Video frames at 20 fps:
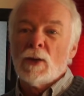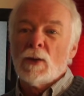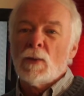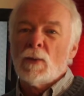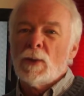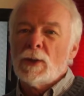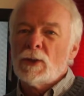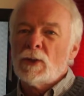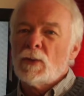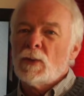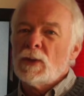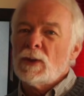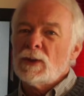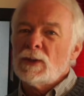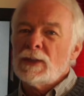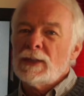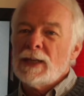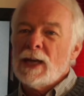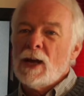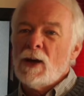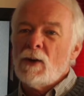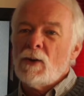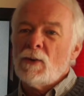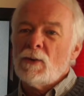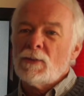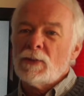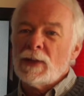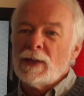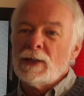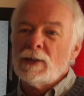which will
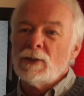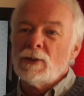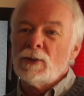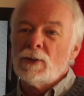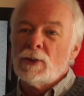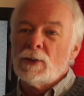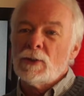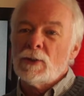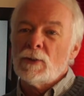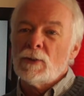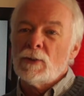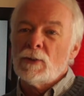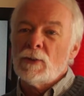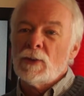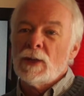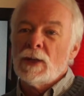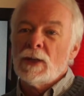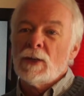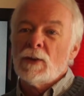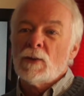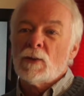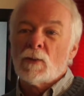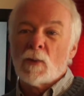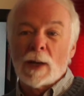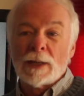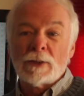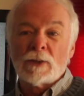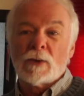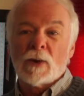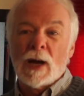delve into
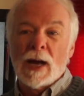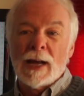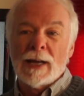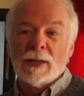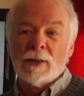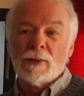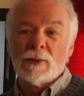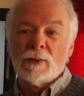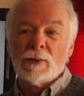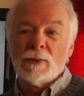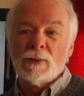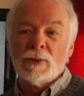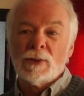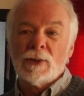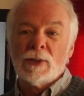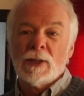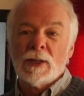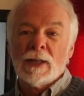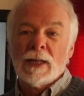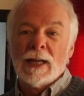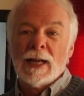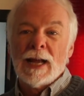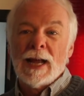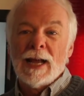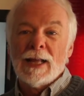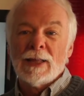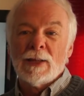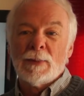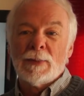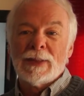right triangles
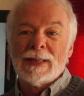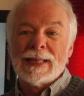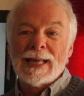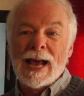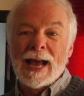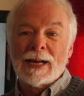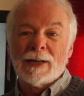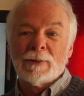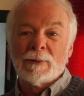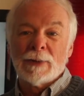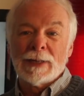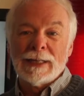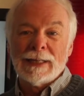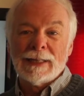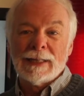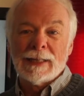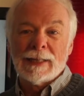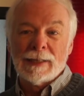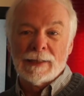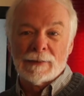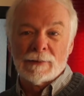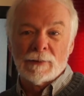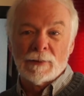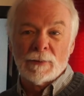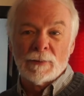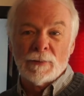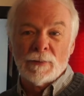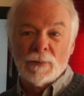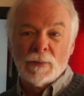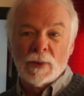and the Pythagorean
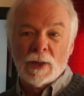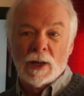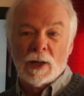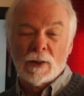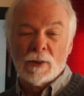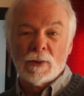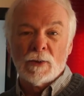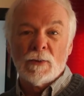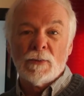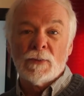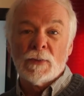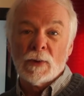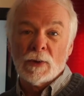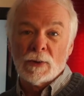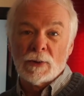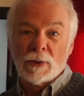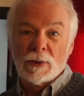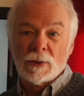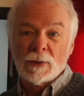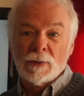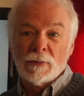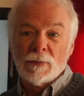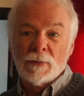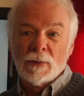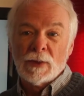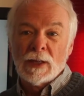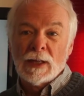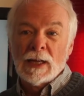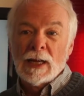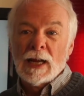theorem a little further,
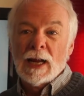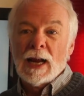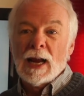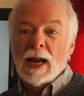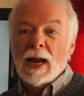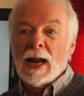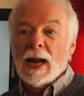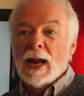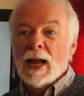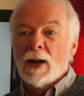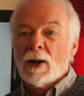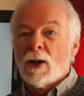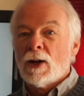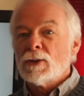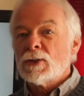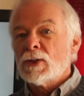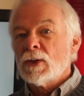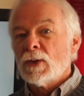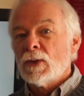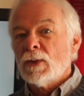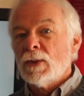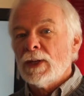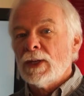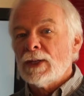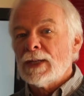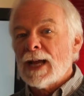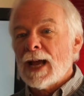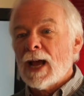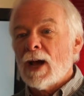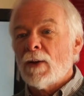and also go
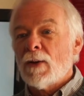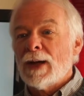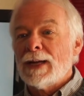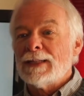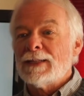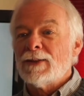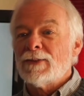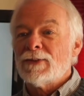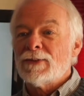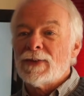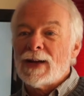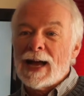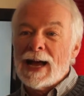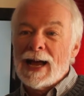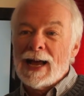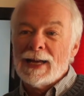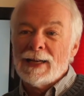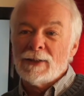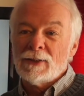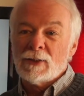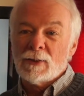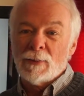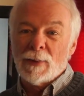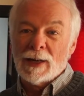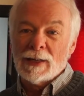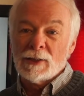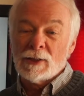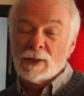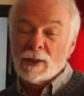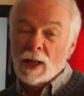into how I devised
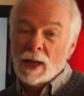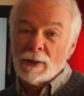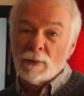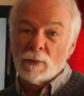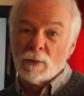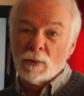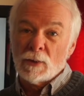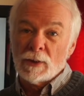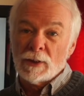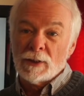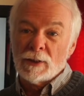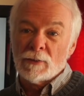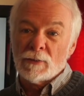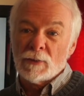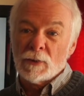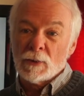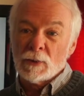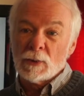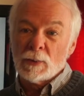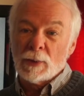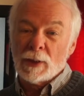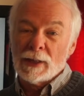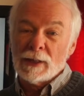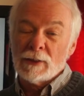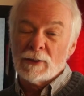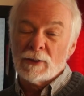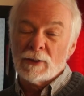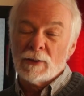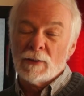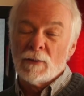my slide rule in the first
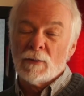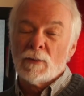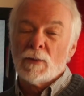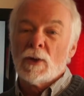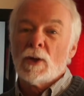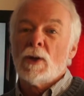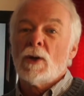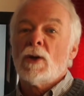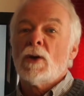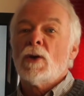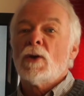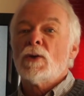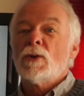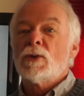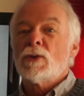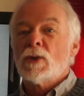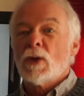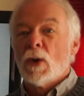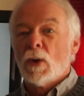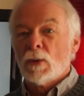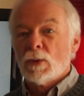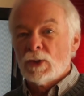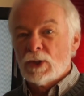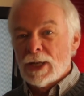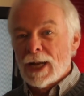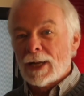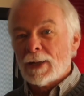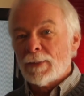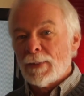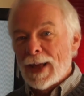place. So
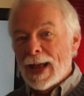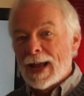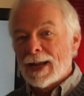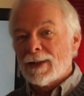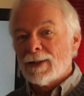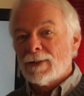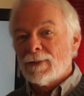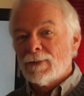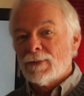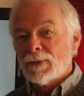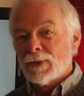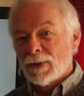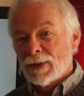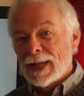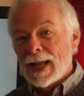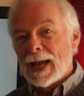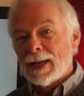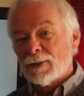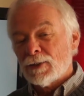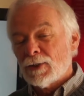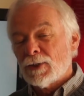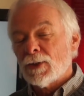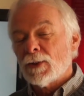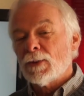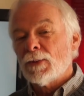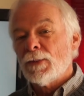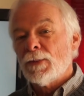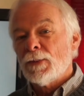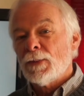check back for that too.